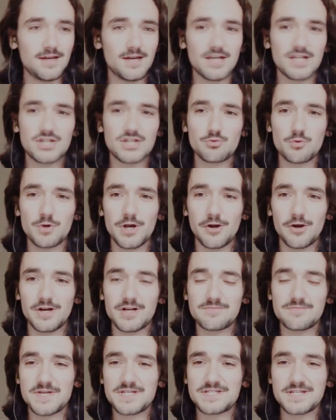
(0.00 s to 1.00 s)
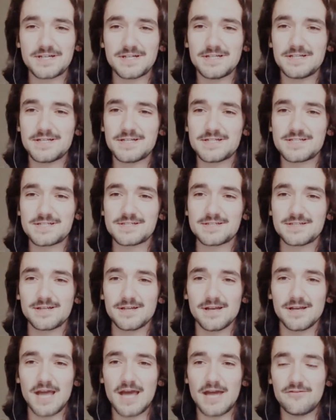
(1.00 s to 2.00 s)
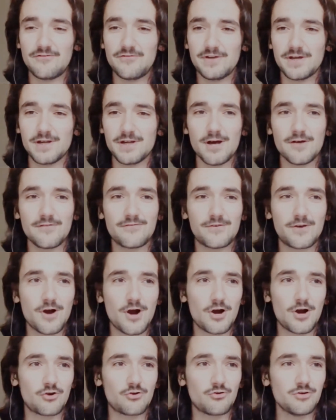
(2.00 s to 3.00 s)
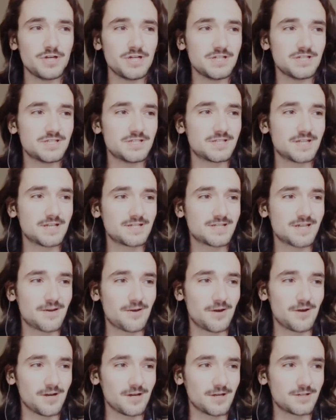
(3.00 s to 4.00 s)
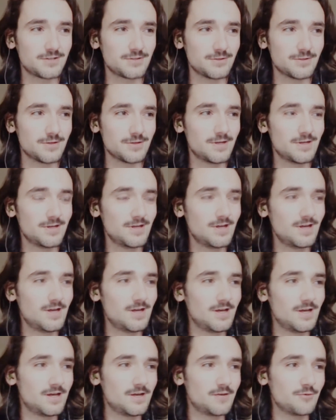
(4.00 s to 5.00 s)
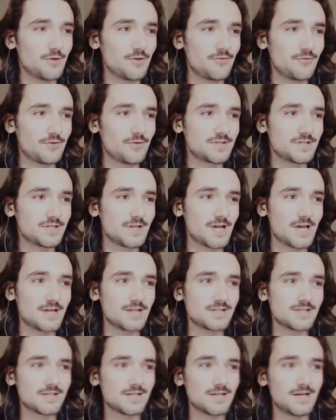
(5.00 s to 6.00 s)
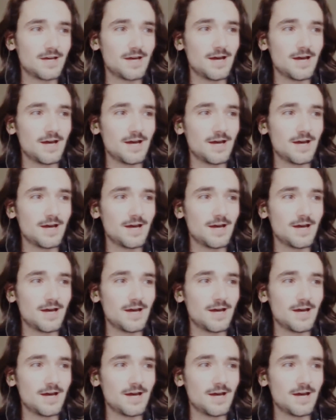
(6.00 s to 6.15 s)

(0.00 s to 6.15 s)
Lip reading: It's weird. It's basically this landfill of concrete. That's how I like to reference it as.